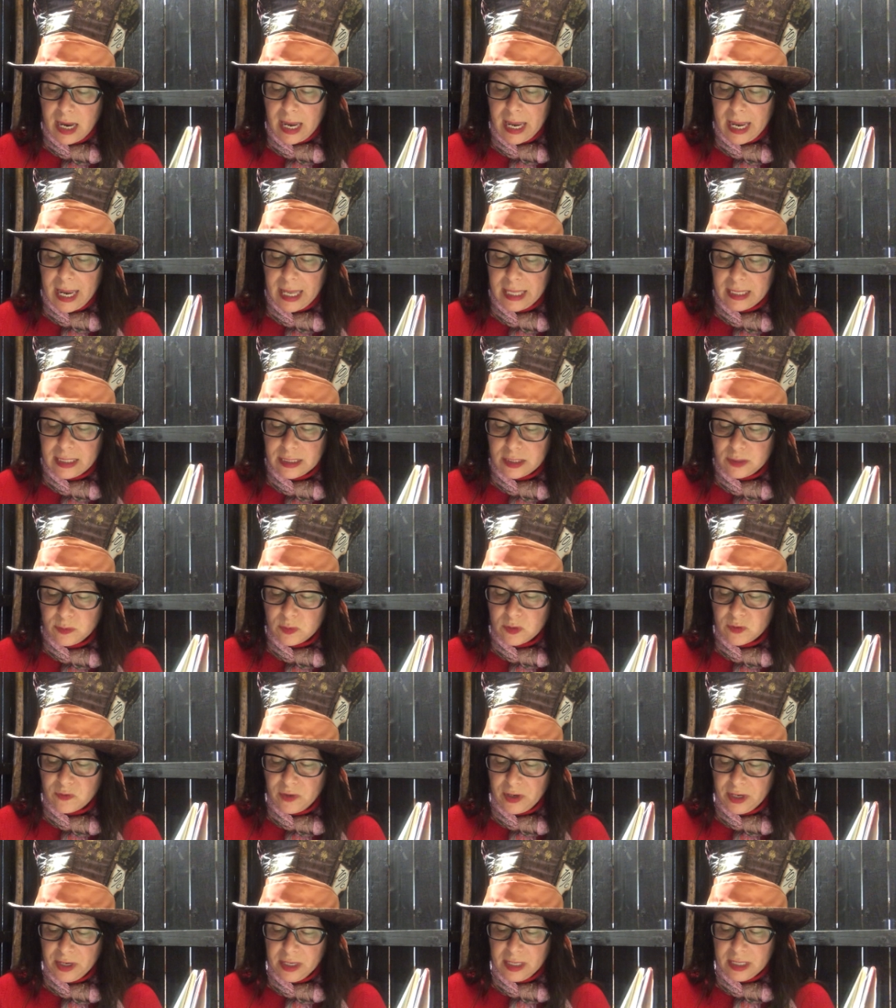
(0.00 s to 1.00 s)
Alice was
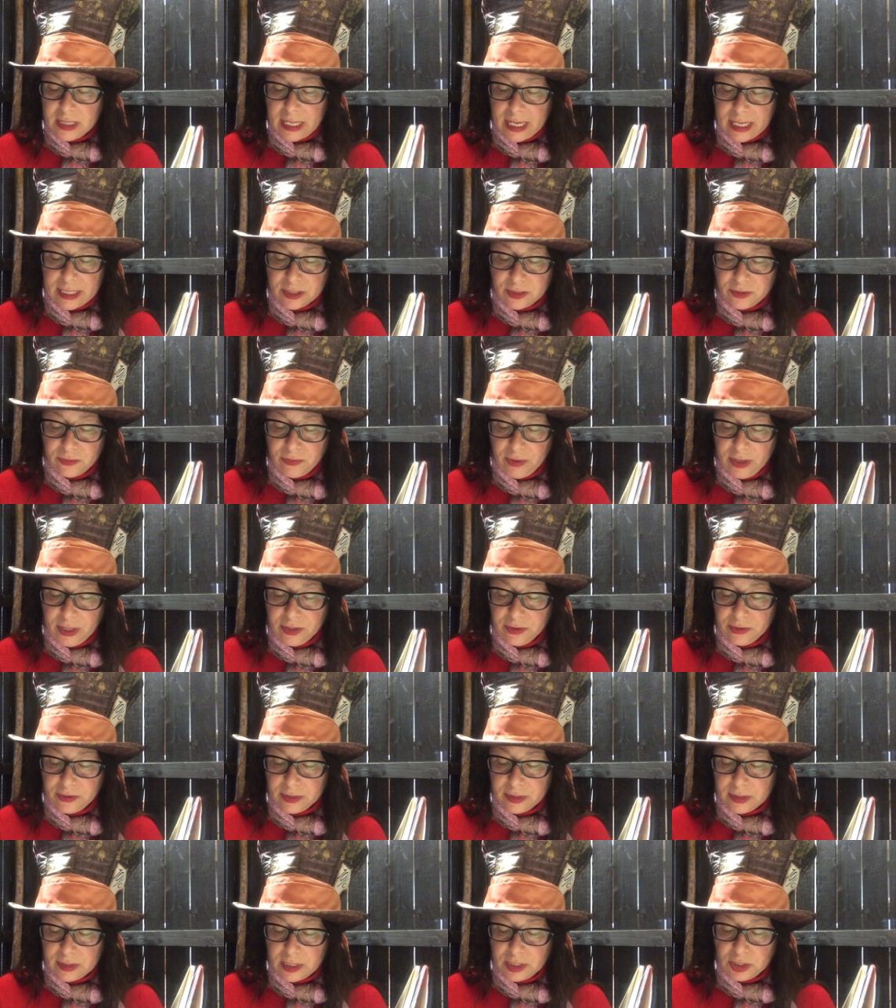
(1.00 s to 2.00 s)
very glad to find her
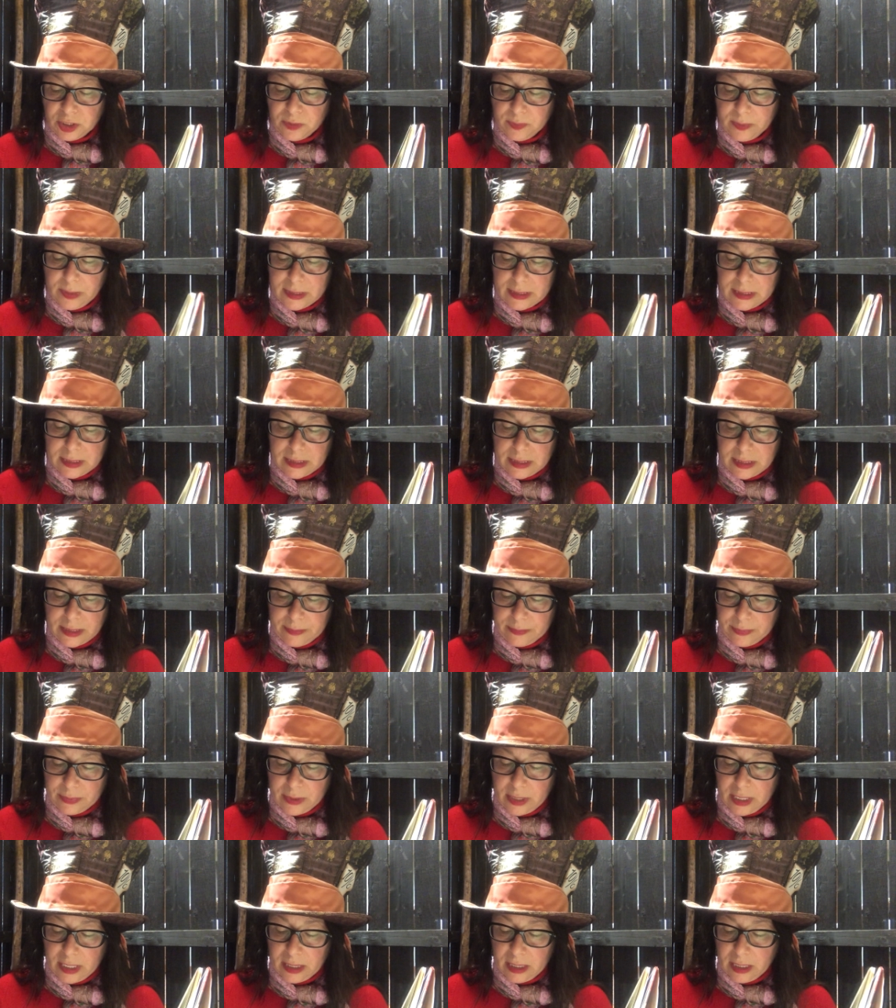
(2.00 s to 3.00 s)
in such a pleasant temper
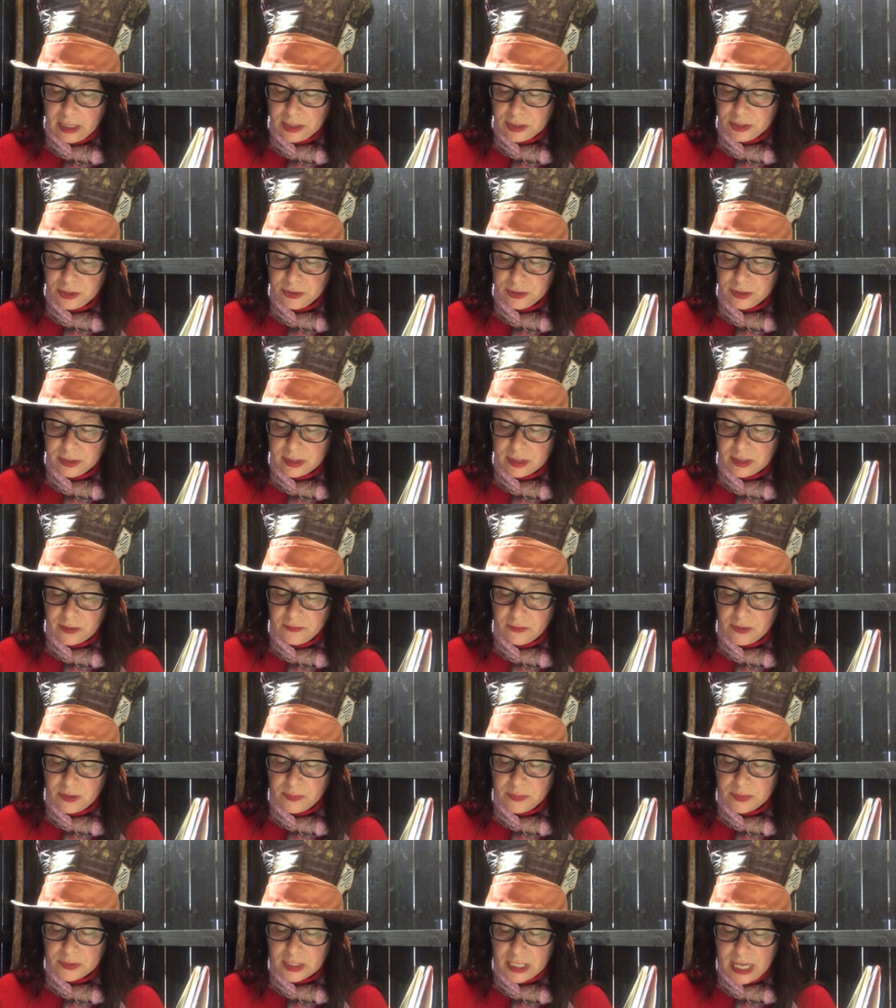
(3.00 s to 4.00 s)
and thought to herself
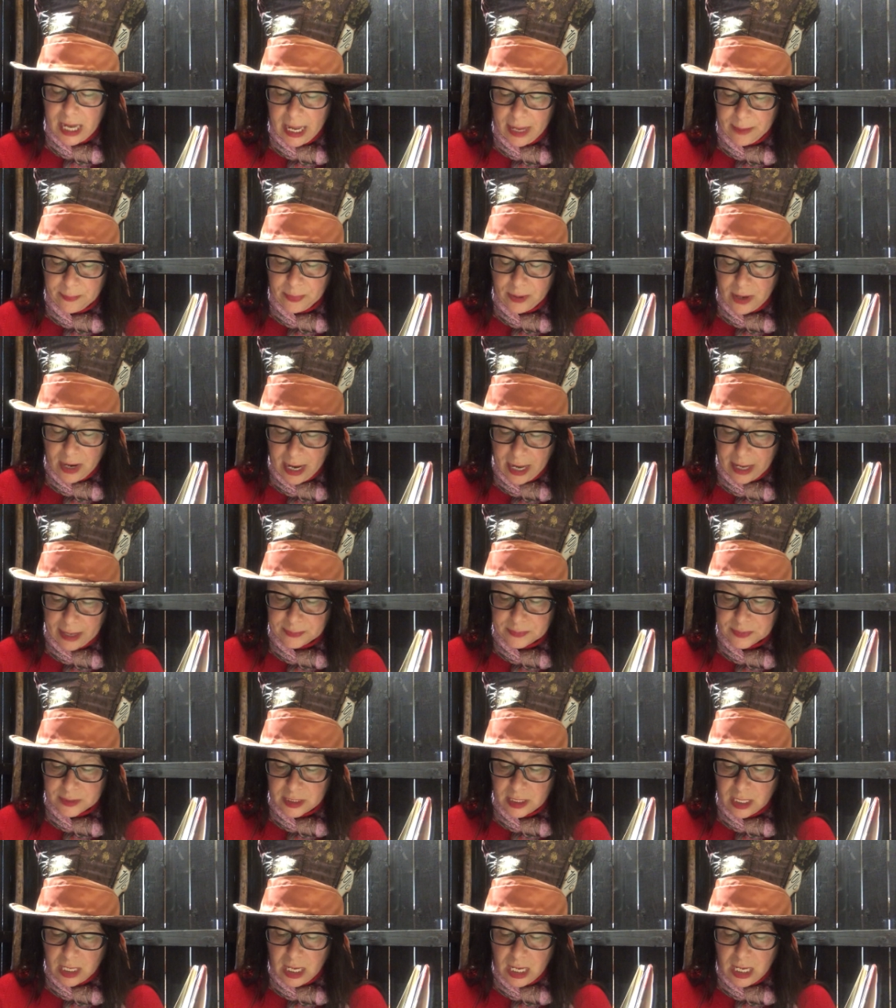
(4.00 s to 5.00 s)
that perhaps